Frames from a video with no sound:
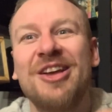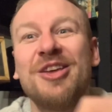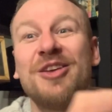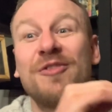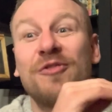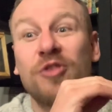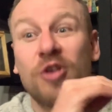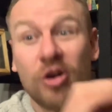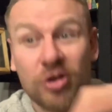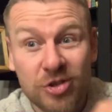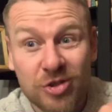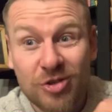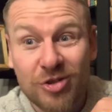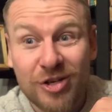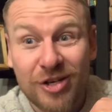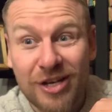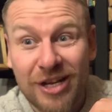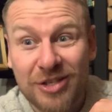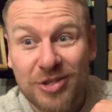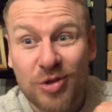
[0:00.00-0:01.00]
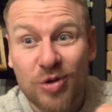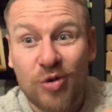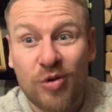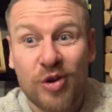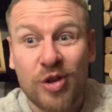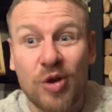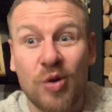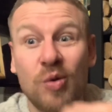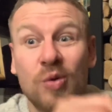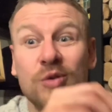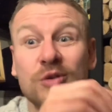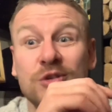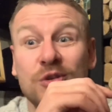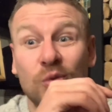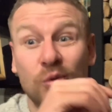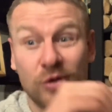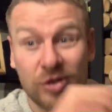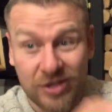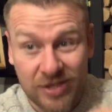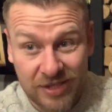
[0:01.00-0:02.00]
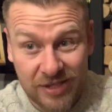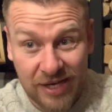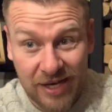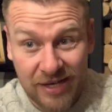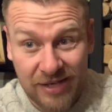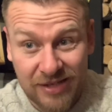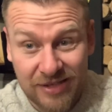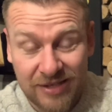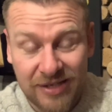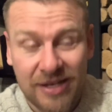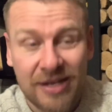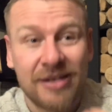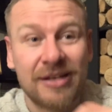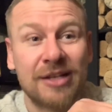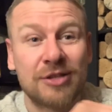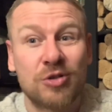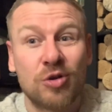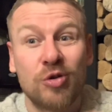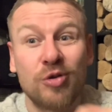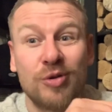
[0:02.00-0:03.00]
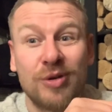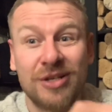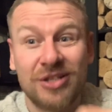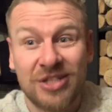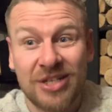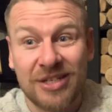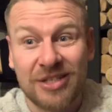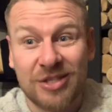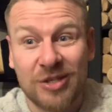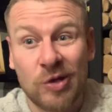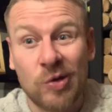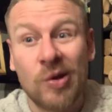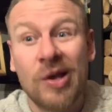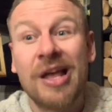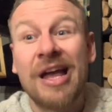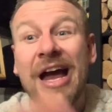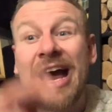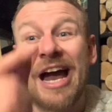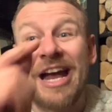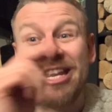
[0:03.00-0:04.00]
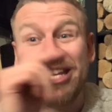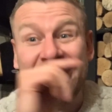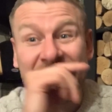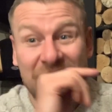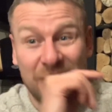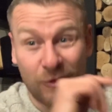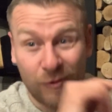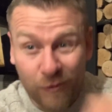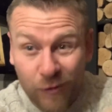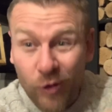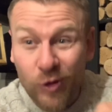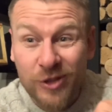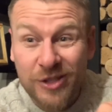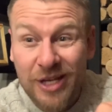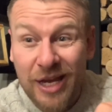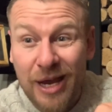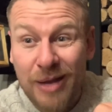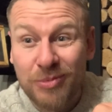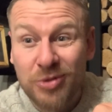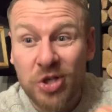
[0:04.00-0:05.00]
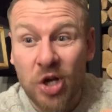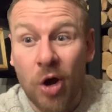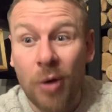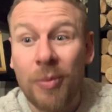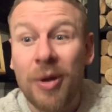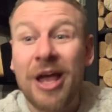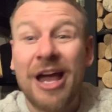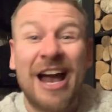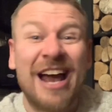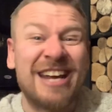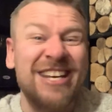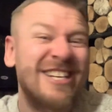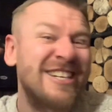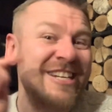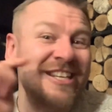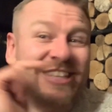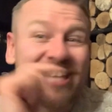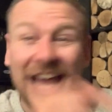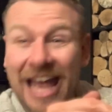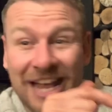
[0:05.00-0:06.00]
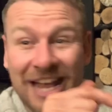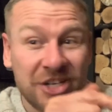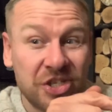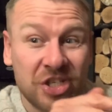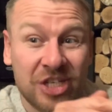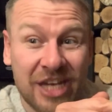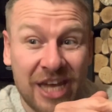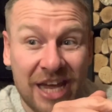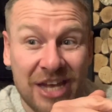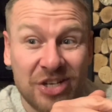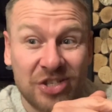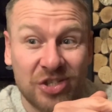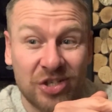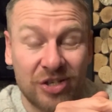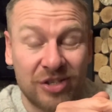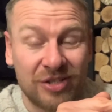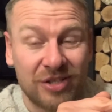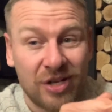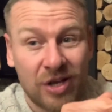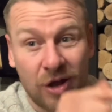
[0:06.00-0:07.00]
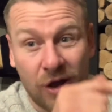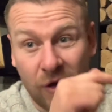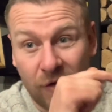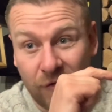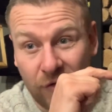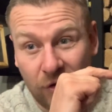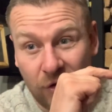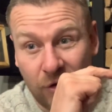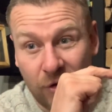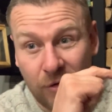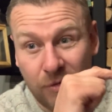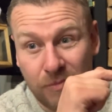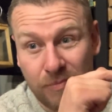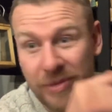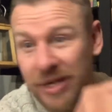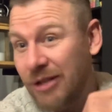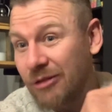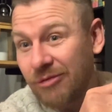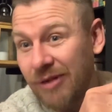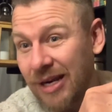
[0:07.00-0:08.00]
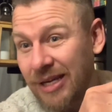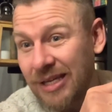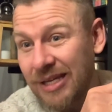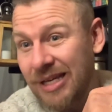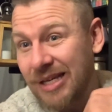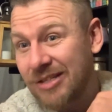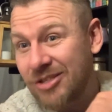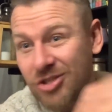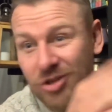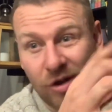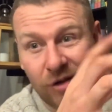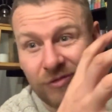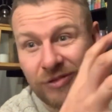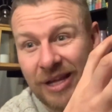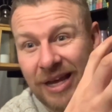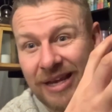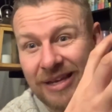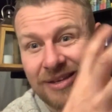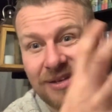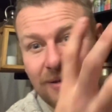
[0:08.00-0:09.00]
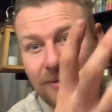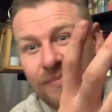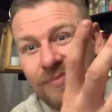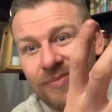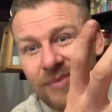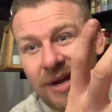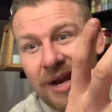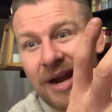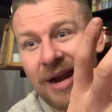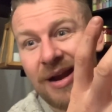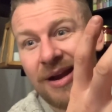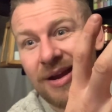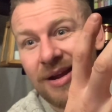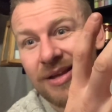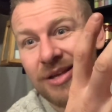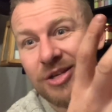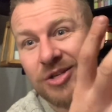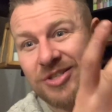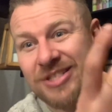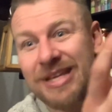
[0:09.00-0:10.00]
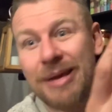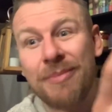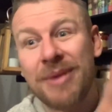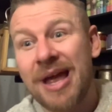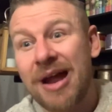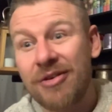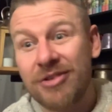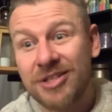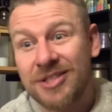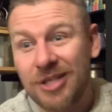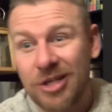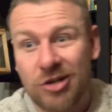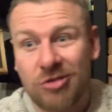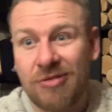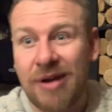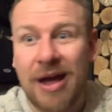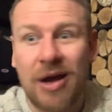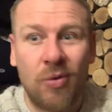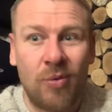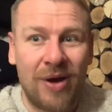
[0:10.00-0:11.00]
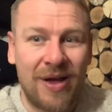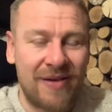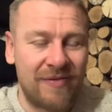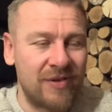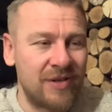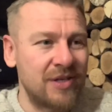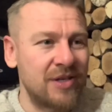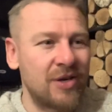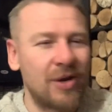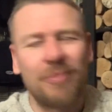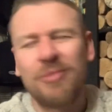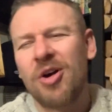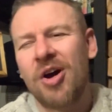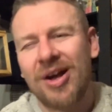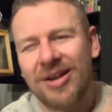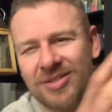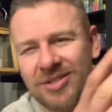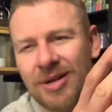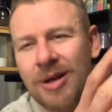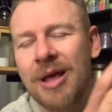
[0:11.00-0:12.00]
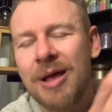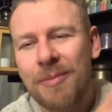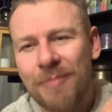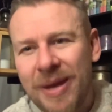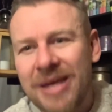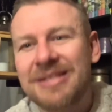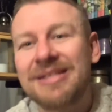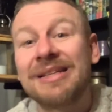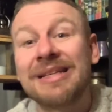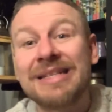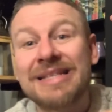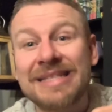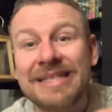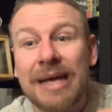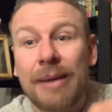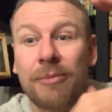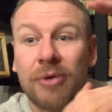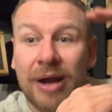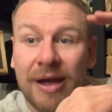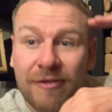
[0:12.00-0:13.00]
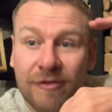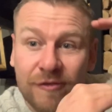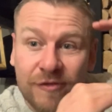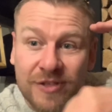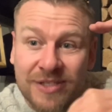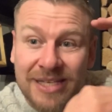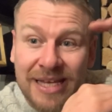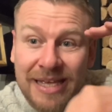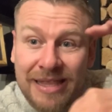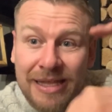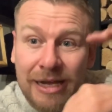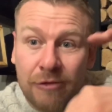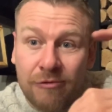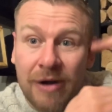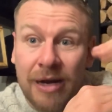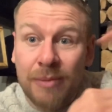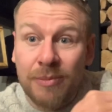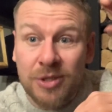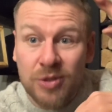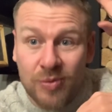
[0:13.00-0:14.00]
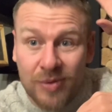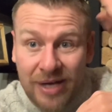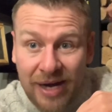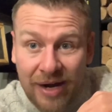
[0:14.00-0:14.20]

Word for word: You've got to study Natoryu to understand Natoryu Ninjutsu and you need a full-time job and you need the education of a middle-ranking sort of like uh, you know, semi-aristocrat or whatever. You know, I'm not actually... Basically, samurai sit in that rank between